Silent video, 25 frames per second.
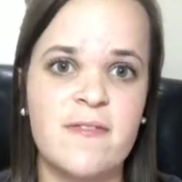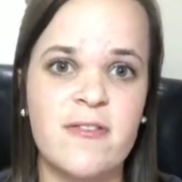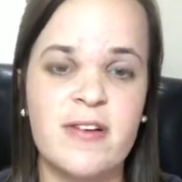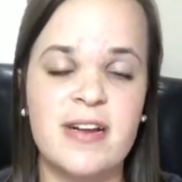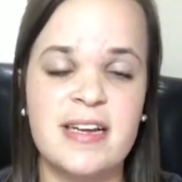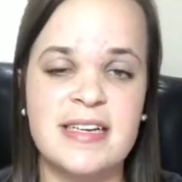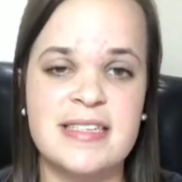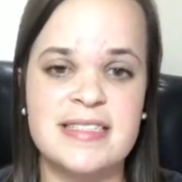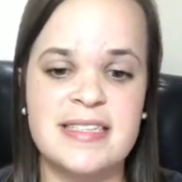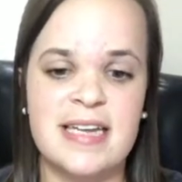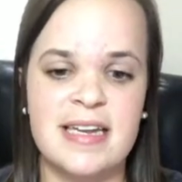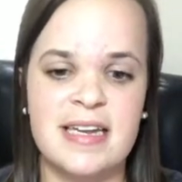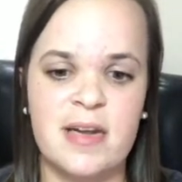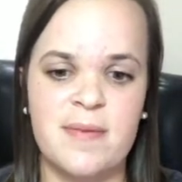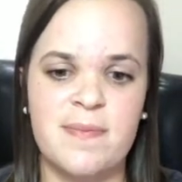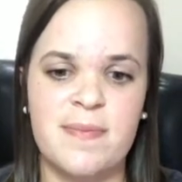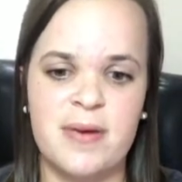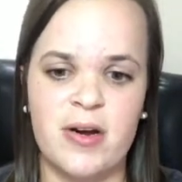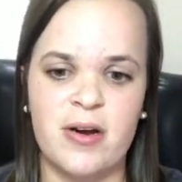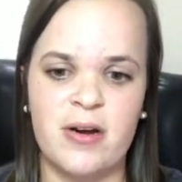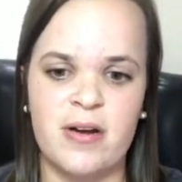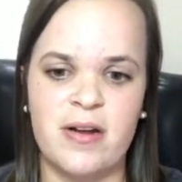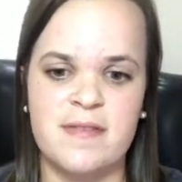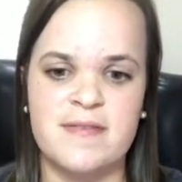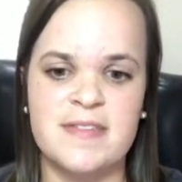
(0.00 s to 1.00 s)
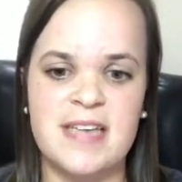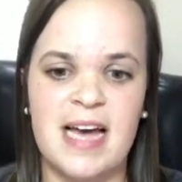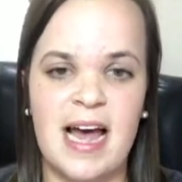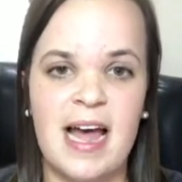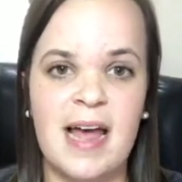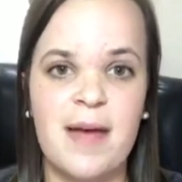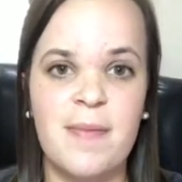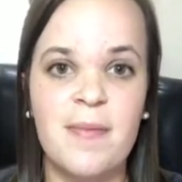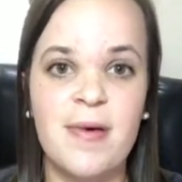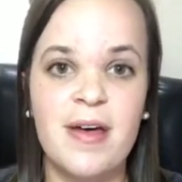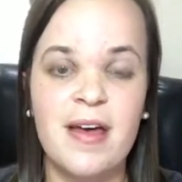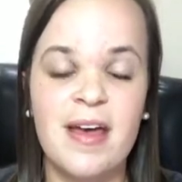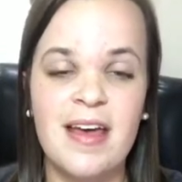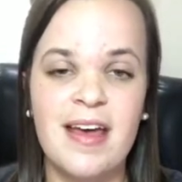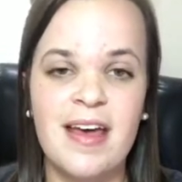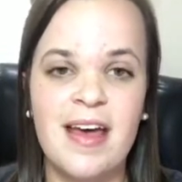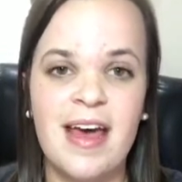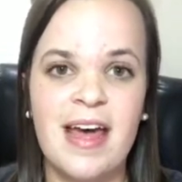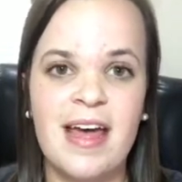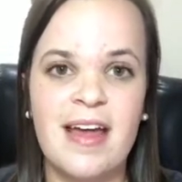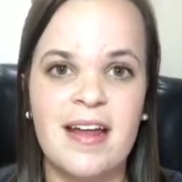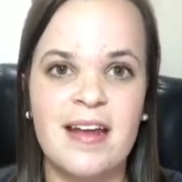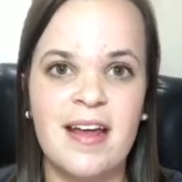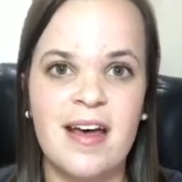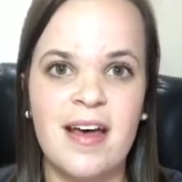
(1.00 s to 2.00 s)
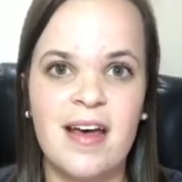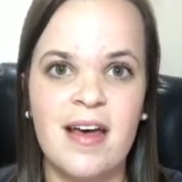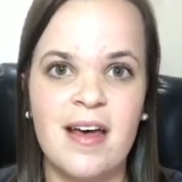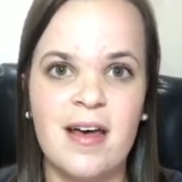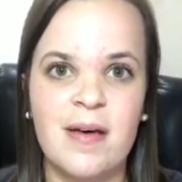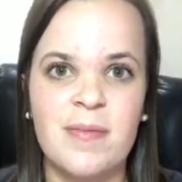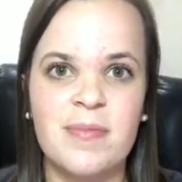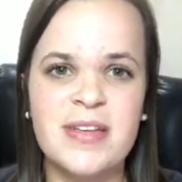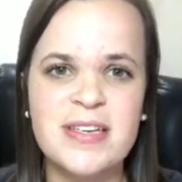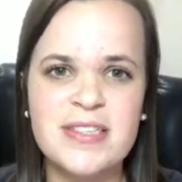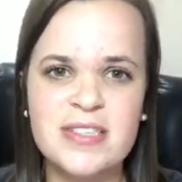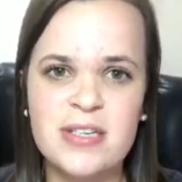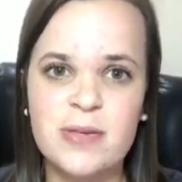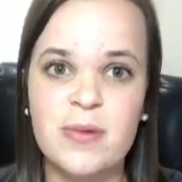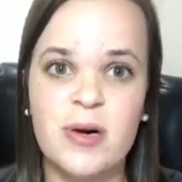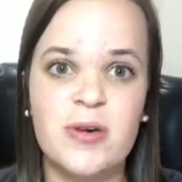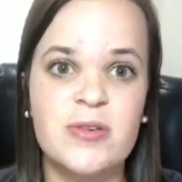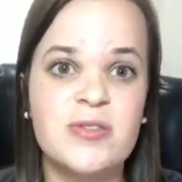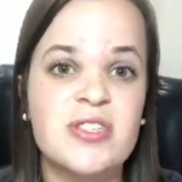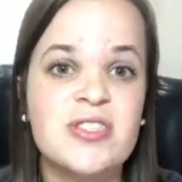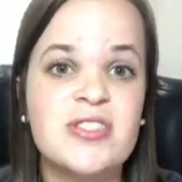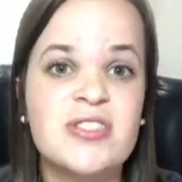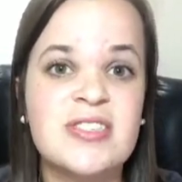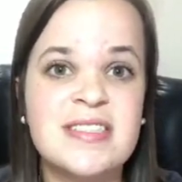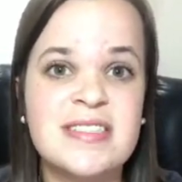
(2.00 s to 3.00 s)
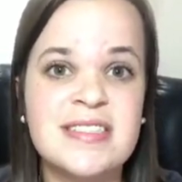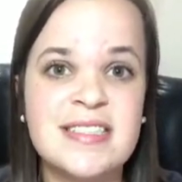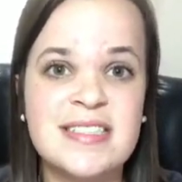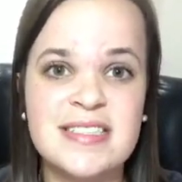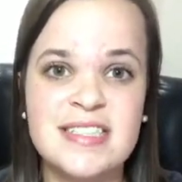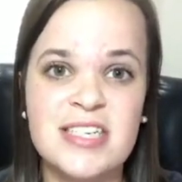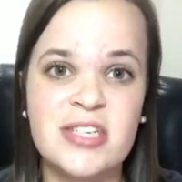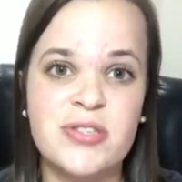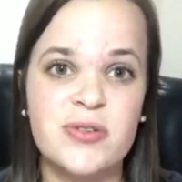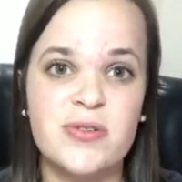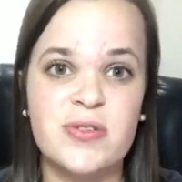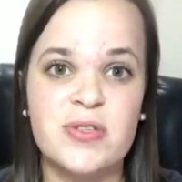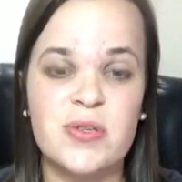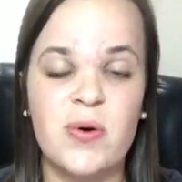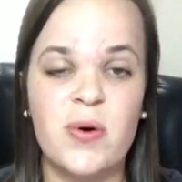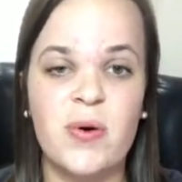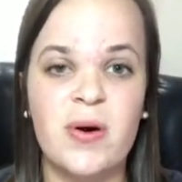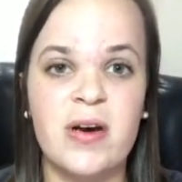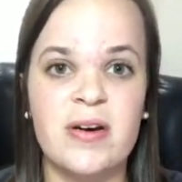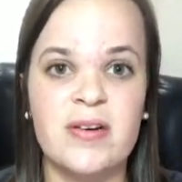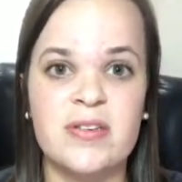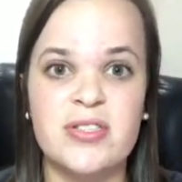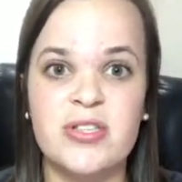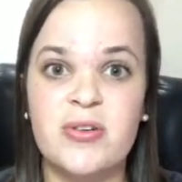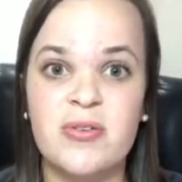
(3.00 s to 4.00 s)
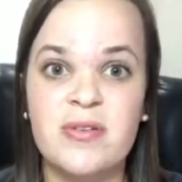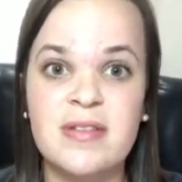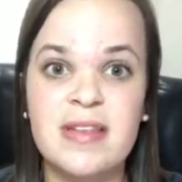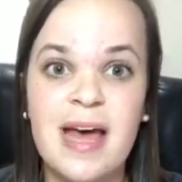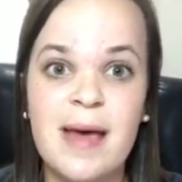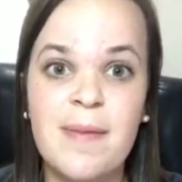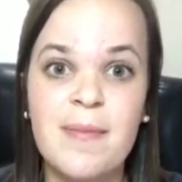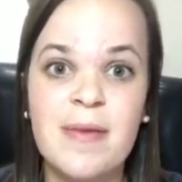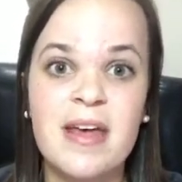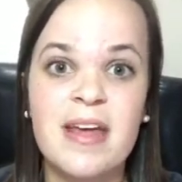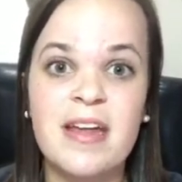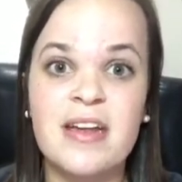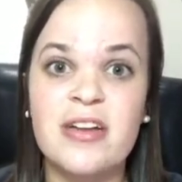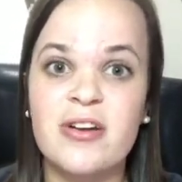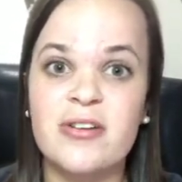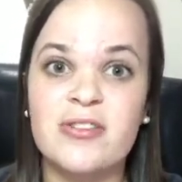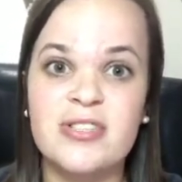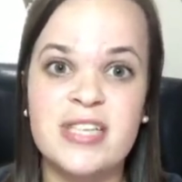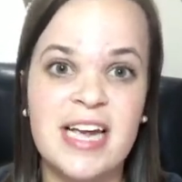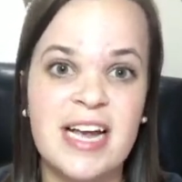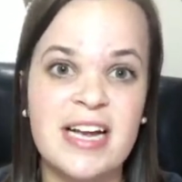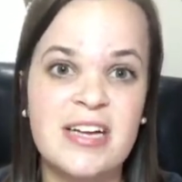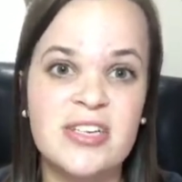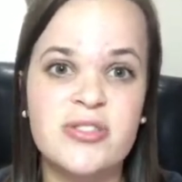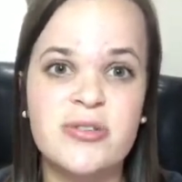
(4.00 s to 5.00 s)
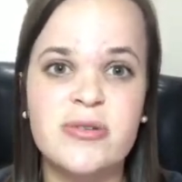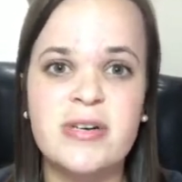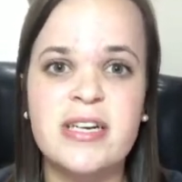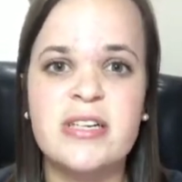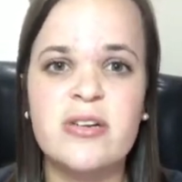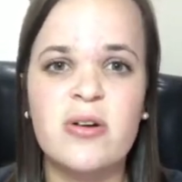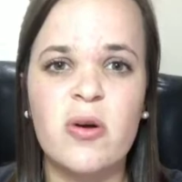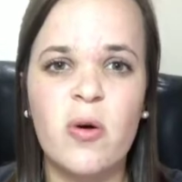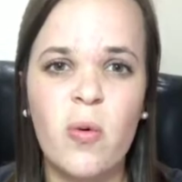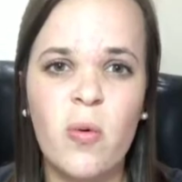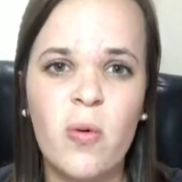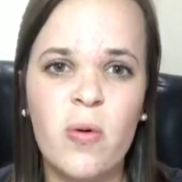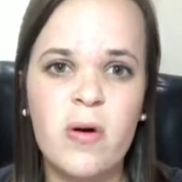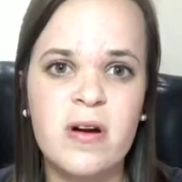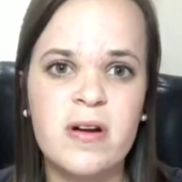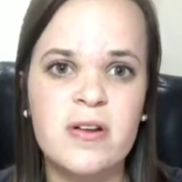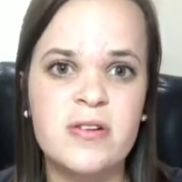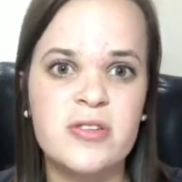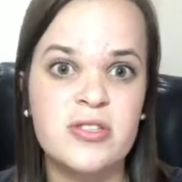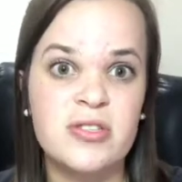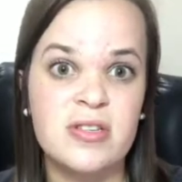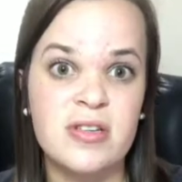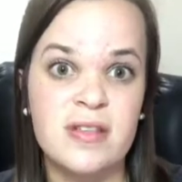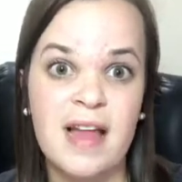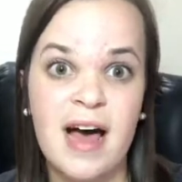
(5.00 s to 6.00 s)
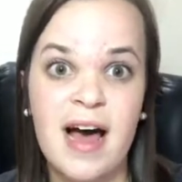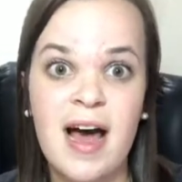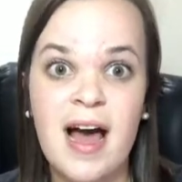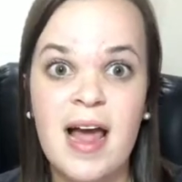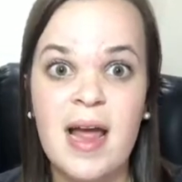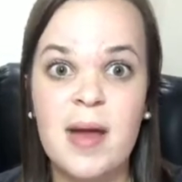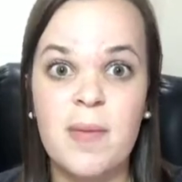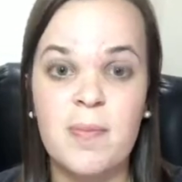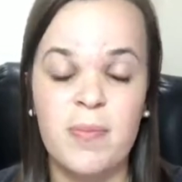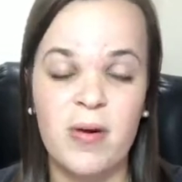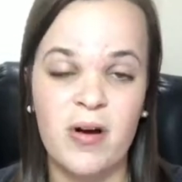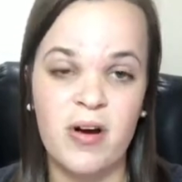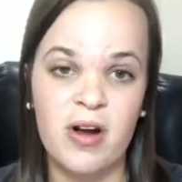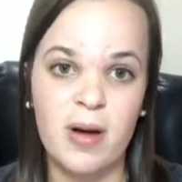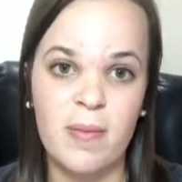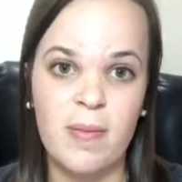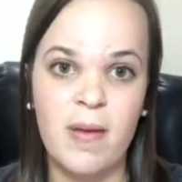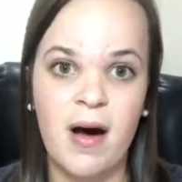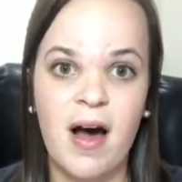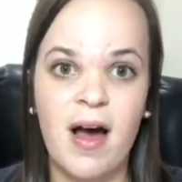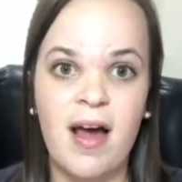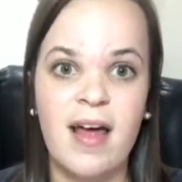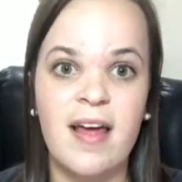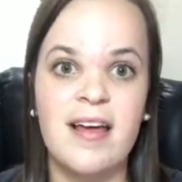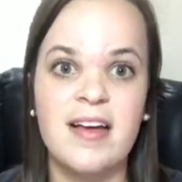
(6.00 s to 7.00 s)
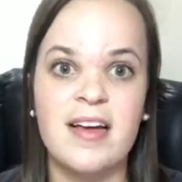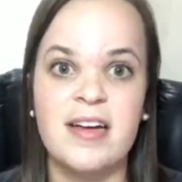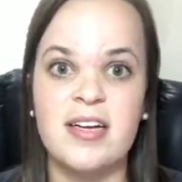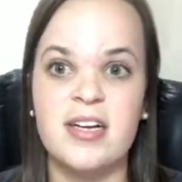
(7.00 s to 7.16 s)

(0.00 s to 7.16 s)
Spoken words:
for an extended period of time. And these are mostly just the citrus oils, your lemon, your tangerine, your orange, lime, bergamot.